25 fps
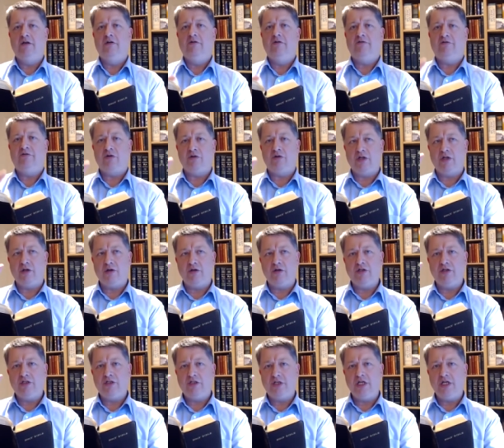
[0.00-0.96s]
For the
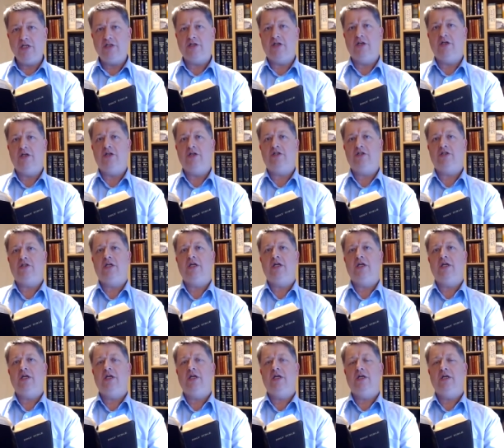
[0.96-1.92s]
Lord Jesus
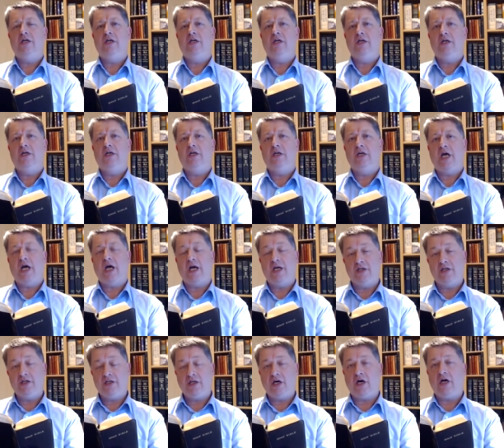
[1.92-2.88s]

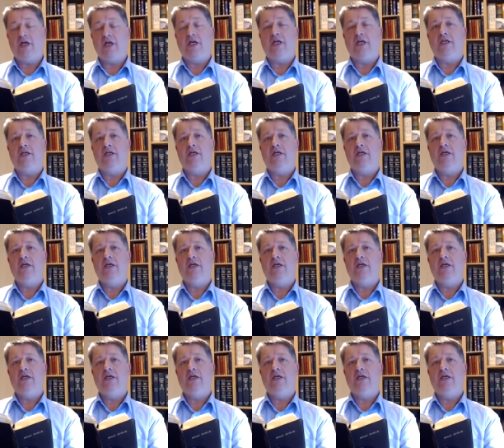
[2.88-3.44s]
had died